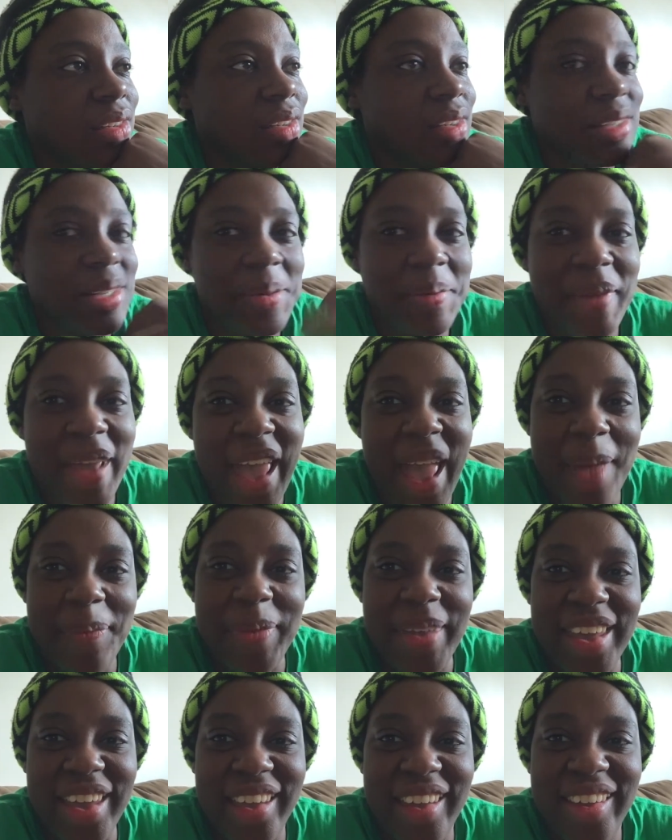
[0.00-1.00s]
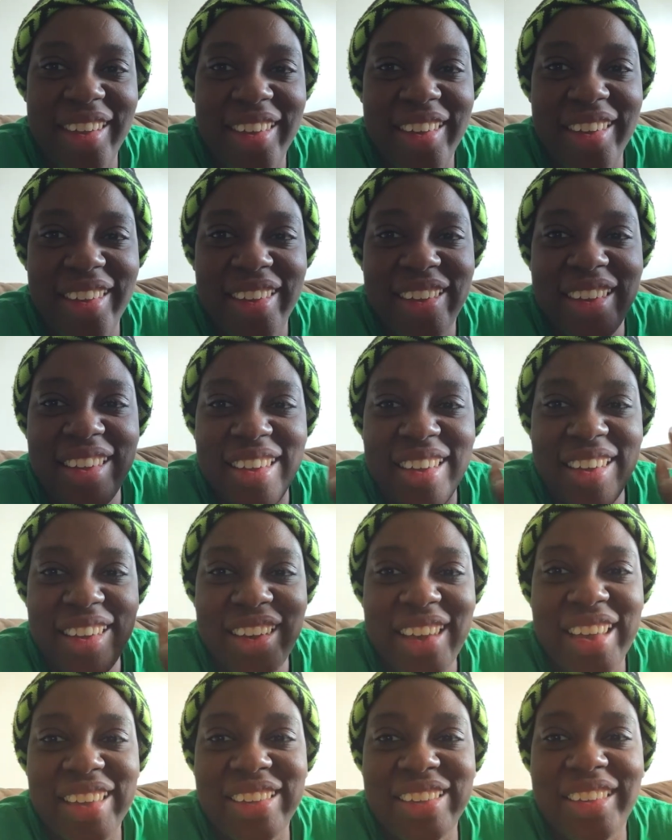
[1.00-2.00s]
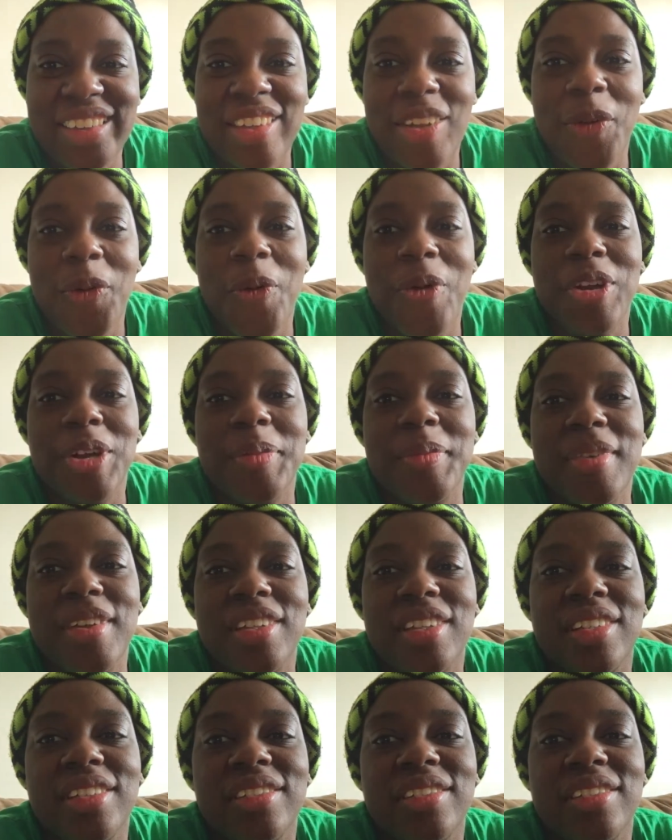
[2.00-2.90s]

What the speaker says: And I'm happy. Yes, a watermelon.